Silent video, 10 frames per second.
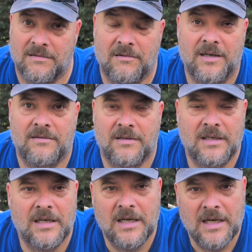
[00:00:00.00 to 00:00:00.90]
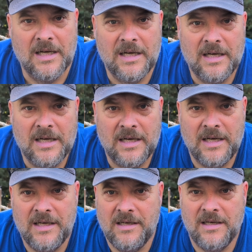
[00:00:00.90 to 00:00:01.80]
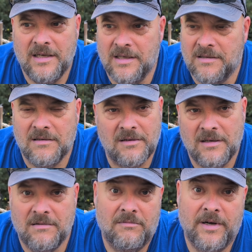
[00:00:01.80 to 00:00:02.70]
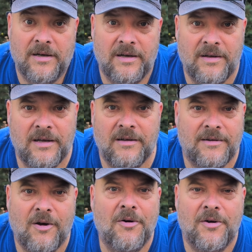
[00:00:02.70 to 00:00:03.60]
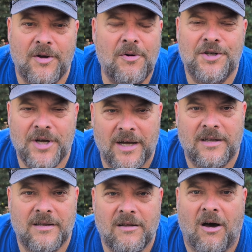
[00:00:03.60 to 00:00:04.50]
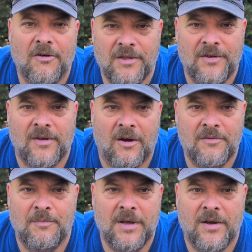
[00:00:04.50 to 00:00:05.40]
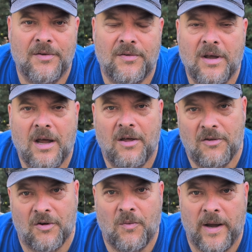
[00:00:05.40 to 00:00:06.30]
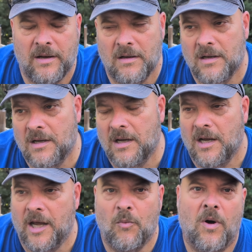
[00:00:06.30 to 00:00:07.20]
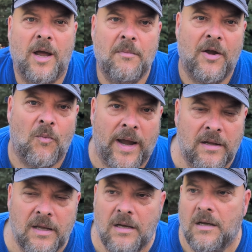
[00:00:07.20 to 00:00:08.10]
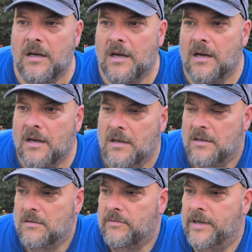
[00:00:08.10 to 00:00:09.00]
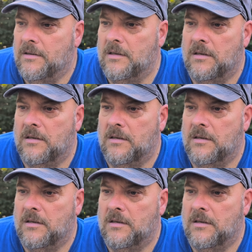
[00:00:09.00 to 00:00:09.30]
well, he is, well, go and check all these out because they're great. And why am I ranting? Well,